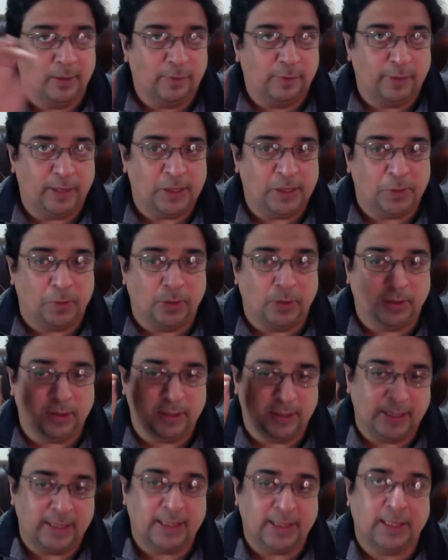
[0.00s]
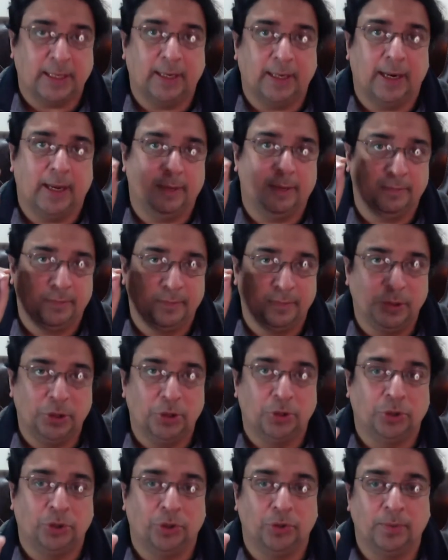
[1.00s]
Facebook, Instagram,
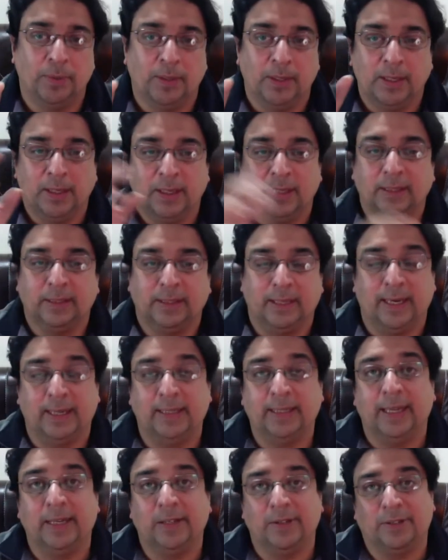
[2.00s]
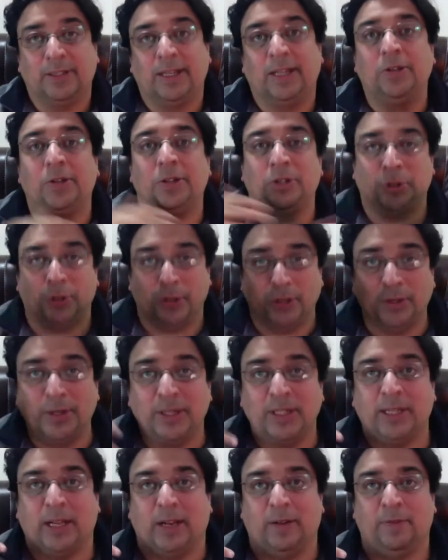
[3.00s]
YouTube, then at the end of the day, you're showing
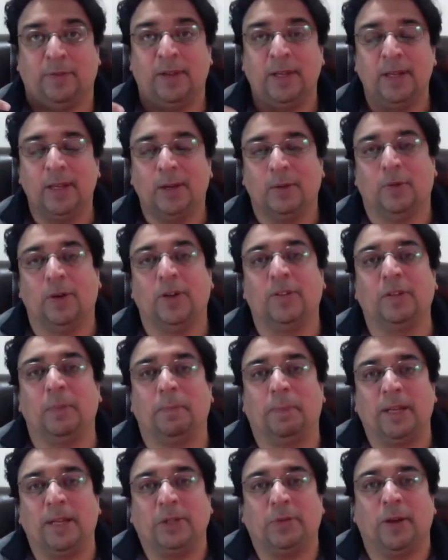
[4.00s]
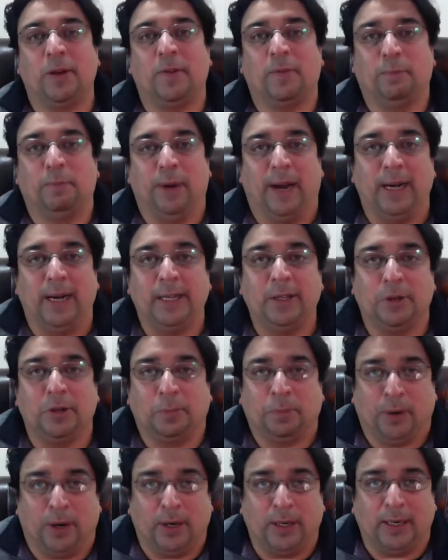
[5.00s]
yourself. One of the best way of branding
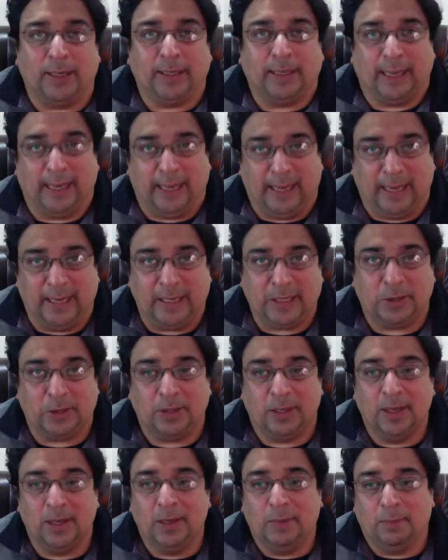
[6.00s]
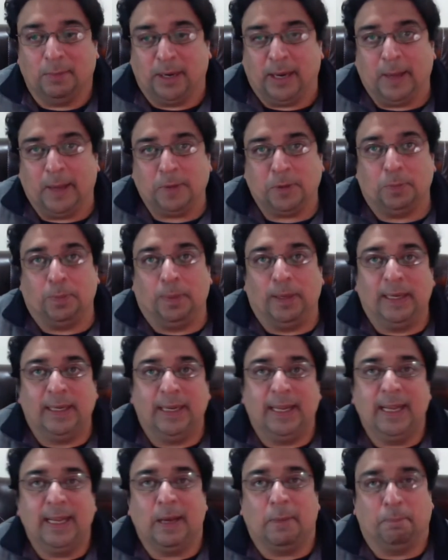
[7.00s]
your product is perhaps
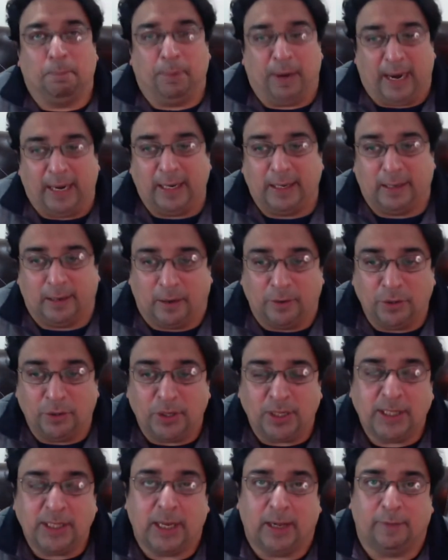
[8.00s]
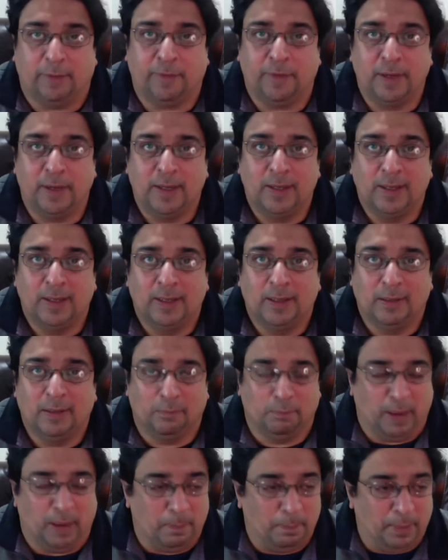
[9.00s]
building a brand around yourself,
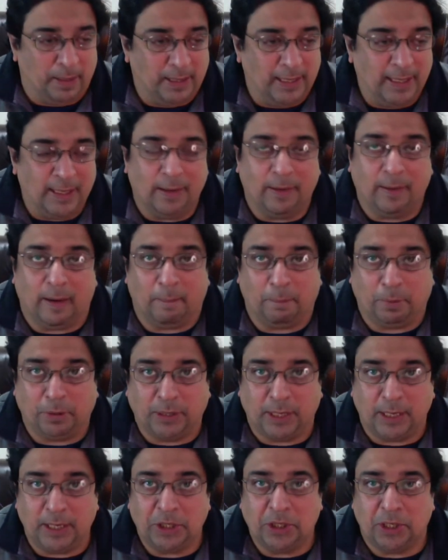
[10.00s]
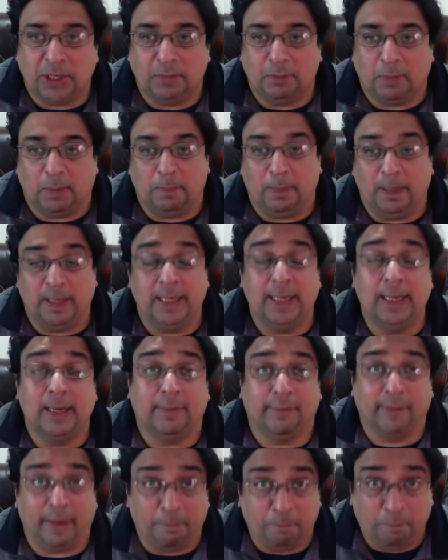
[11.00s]
by building a reputation, by building
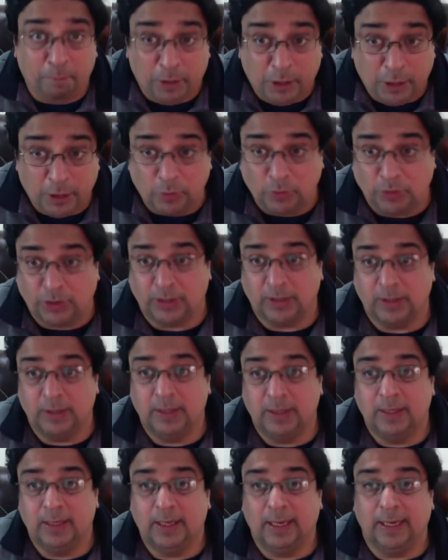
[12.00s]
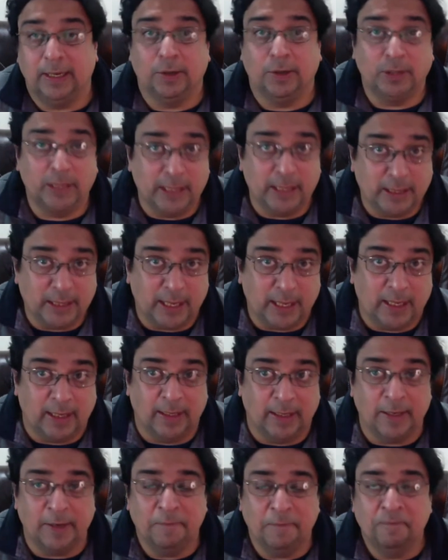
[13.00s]
a repute. And only
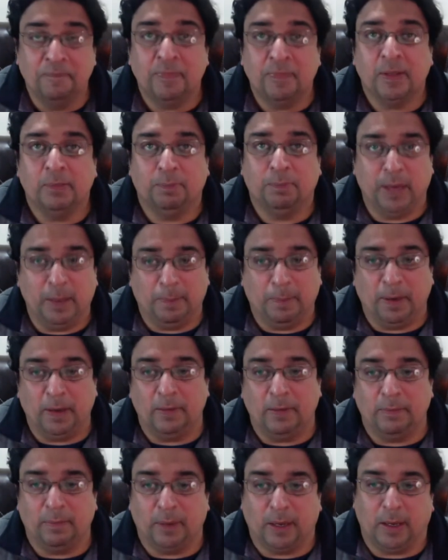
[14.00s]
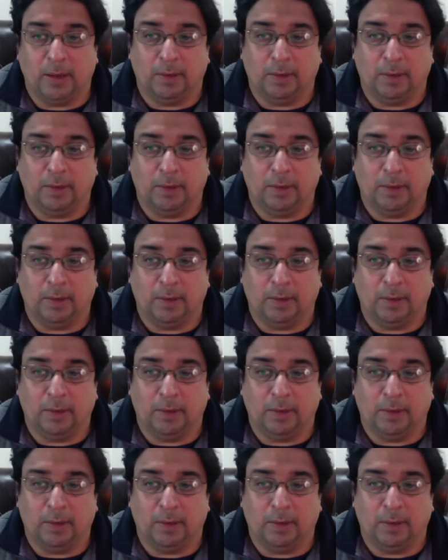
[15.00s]
then people